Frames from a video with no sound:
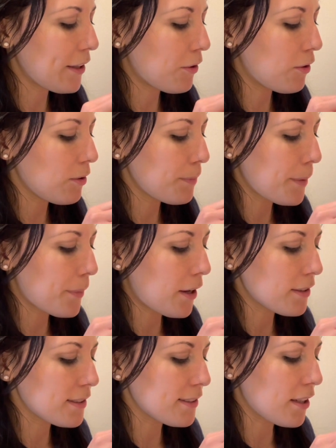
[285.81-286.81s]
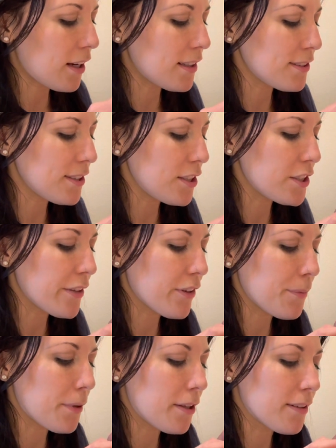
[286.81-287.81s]
hold my boxes hostage
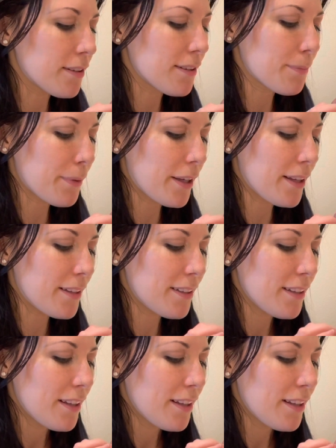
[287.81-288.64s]
every month, but